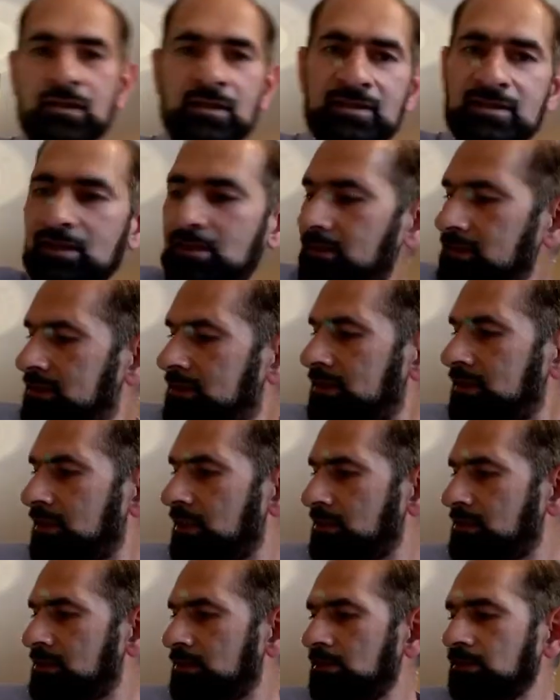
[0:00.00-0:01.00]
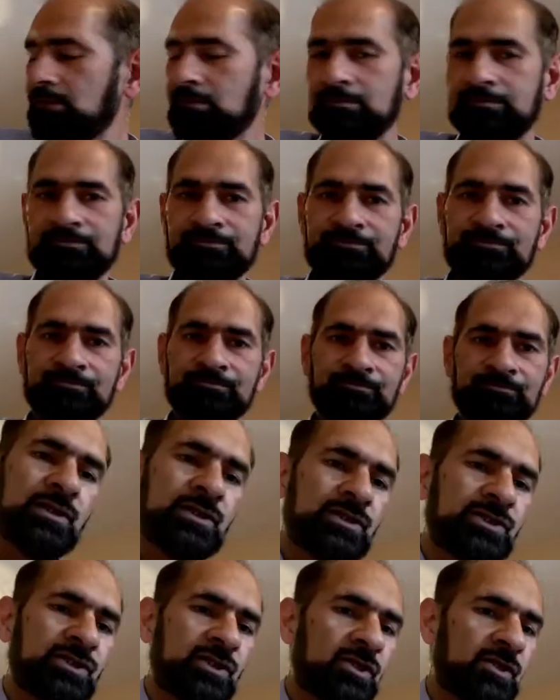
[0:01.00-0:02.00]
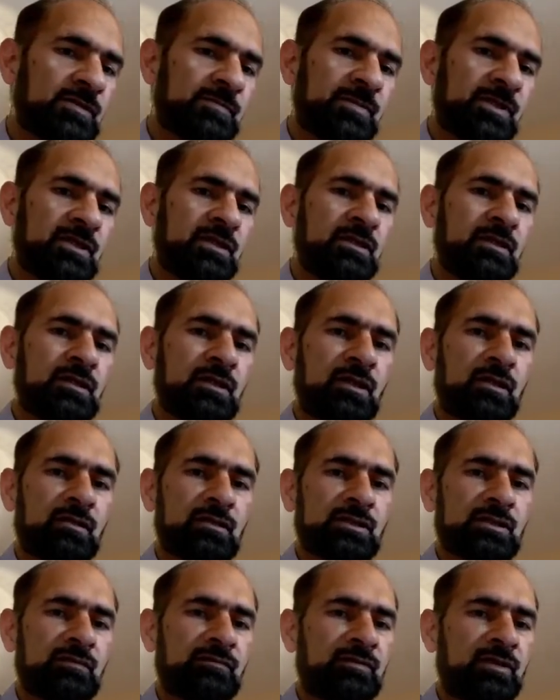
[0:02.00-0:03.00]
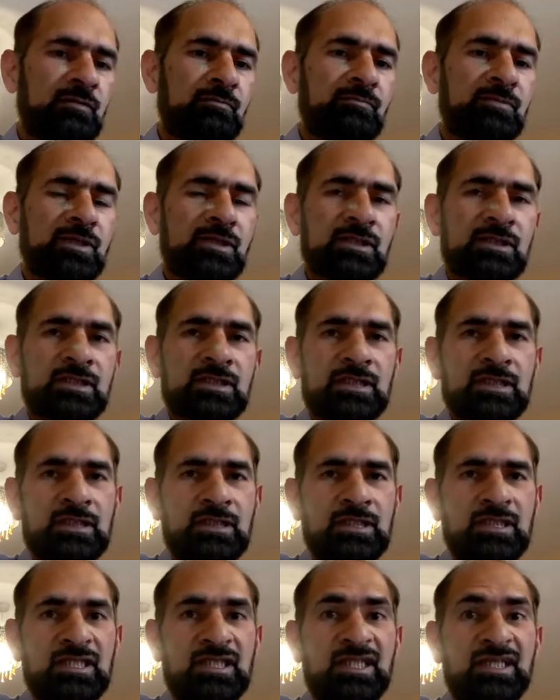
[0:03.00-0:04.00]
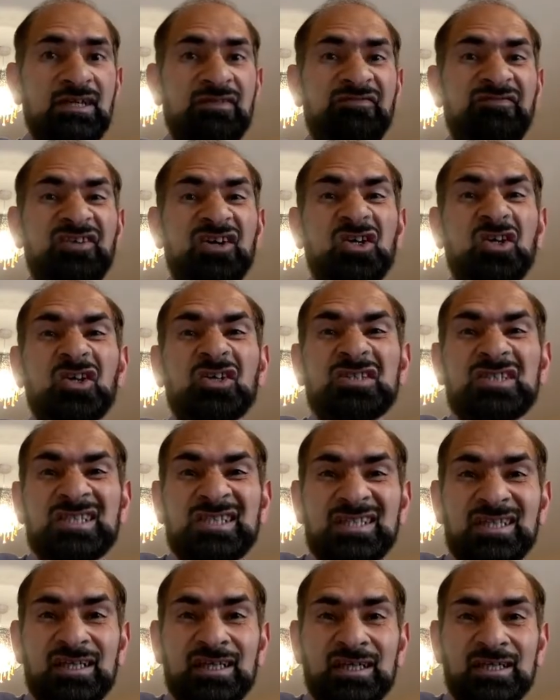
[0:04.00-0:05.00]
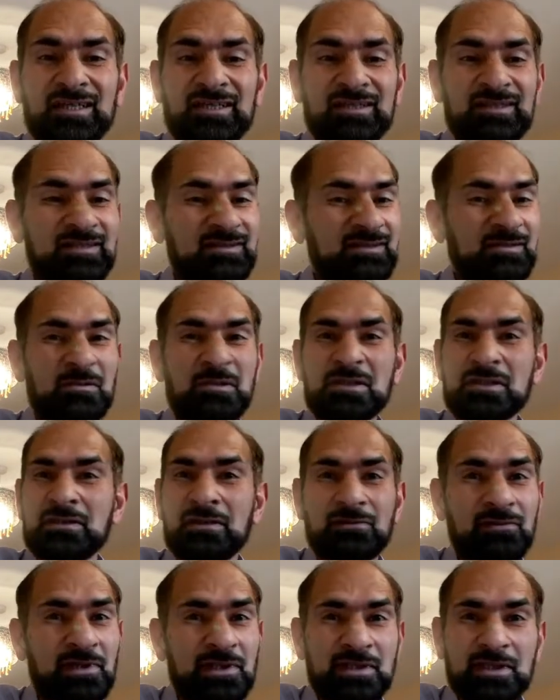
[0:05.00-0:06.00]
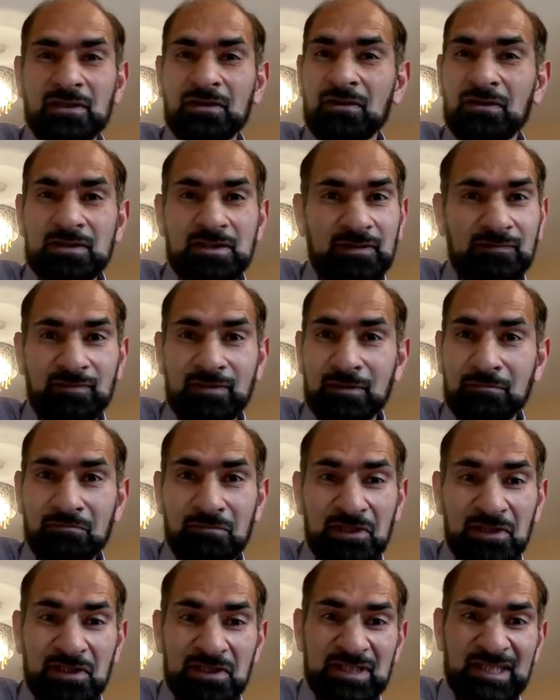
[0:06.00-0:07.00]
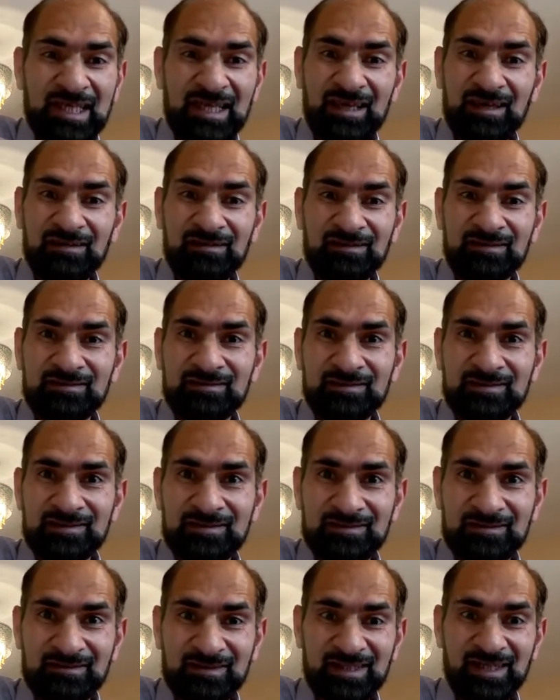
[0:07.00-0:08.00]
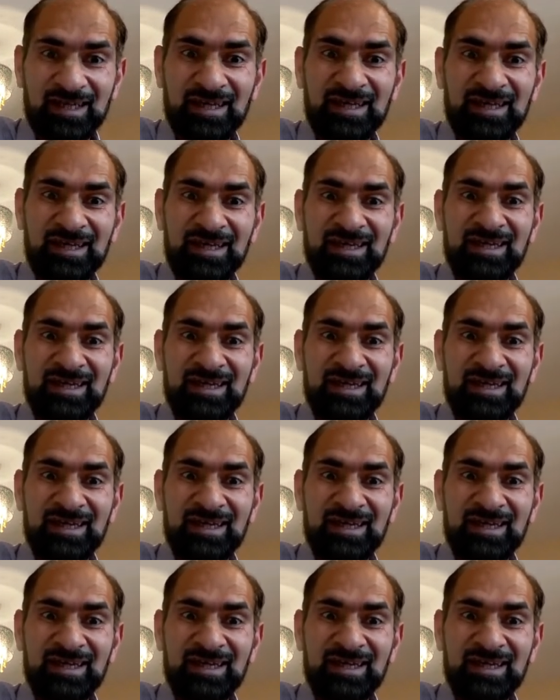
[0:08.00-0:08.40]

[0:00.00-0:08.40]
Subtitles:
calculator shows me lots of numbers. For God's sake, don't start writing lots of numbers here, okay?